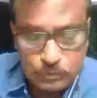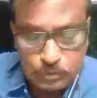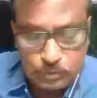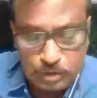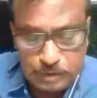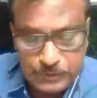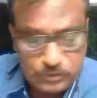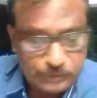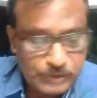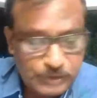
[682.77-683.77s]
would not be
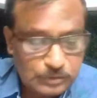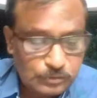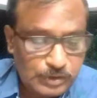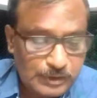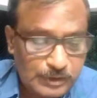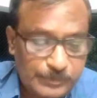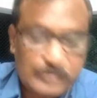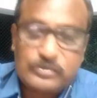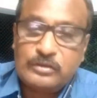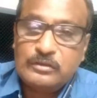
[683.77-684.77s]
subject to the
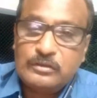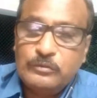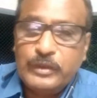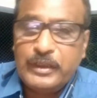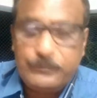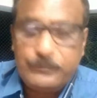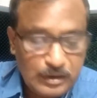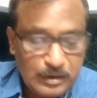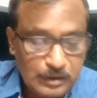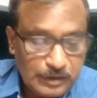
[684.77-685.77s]
limitation. When a
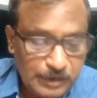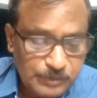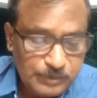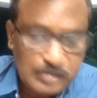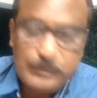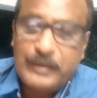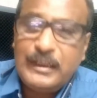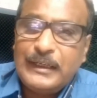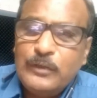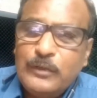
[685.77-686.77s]
gift is made
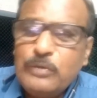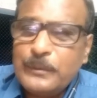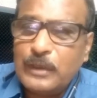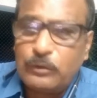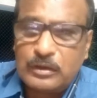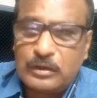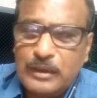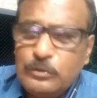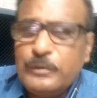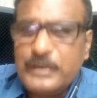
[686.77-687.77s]
in lieu of dower,
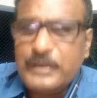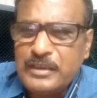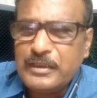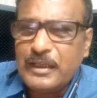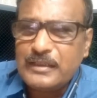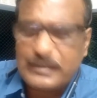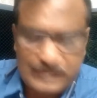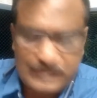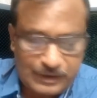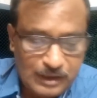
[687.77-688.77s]
that will be treated as a
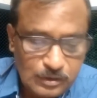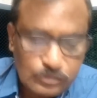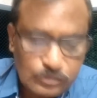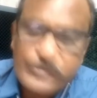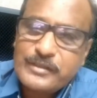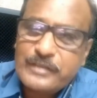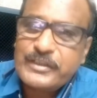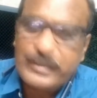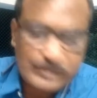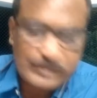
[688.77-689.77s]
shell. So in such
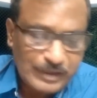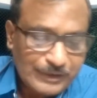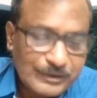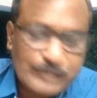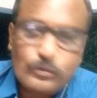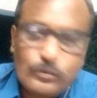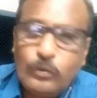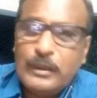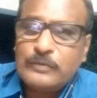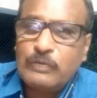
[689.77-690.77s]
case, this
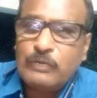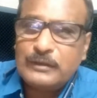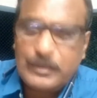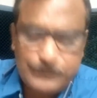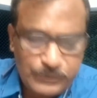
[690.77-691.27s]
rule as one third